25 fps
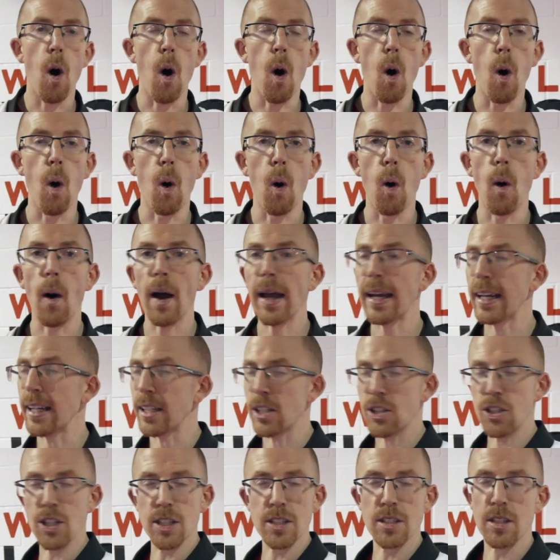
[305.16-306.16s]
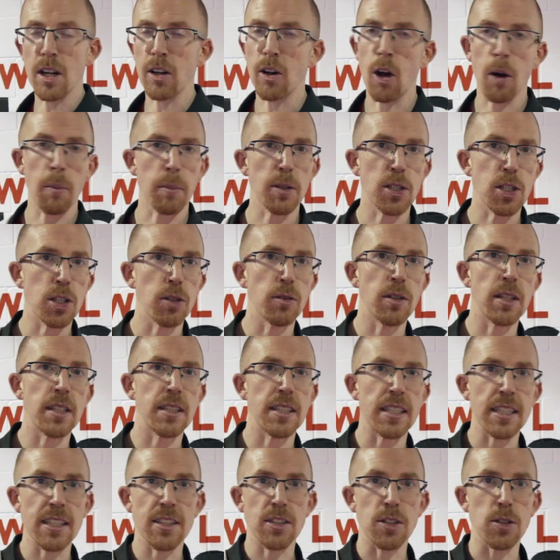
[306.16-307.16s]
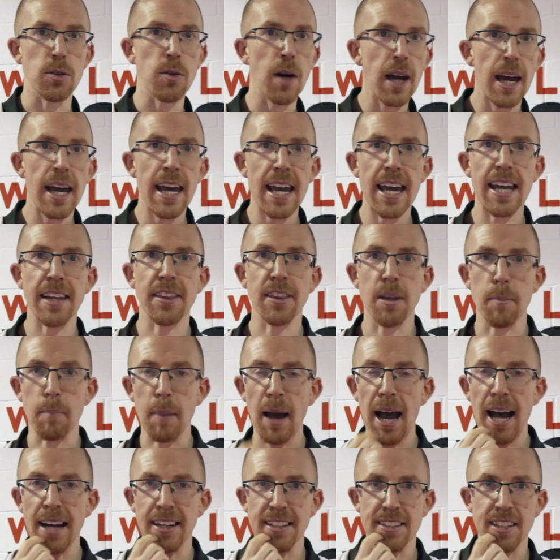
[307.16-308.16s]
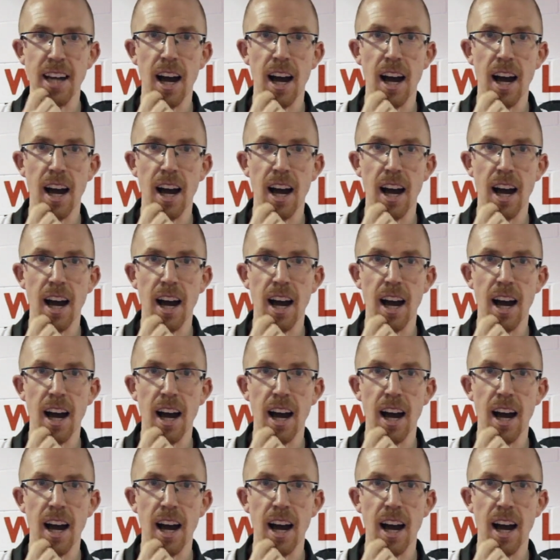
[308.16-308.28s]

or it is just an opportunity to hit the pad as